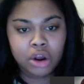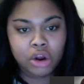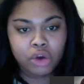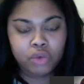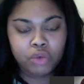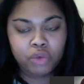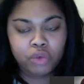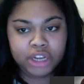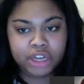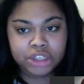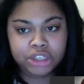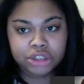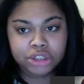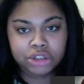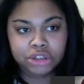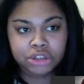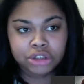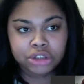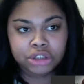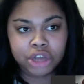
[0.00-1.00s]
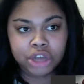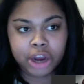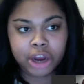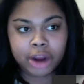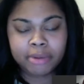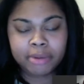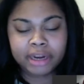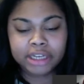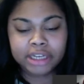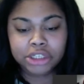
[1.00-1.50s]
racial slur,
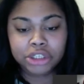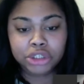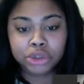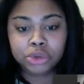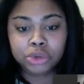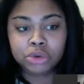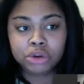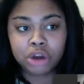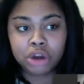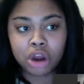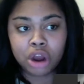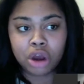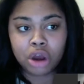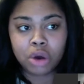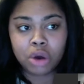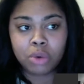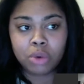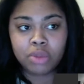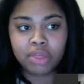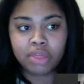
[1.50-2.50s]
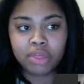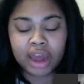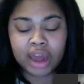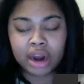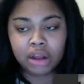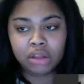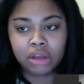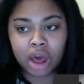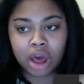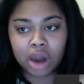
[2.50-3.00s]
but I do know that
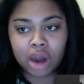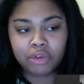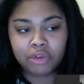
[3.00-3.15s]
a lot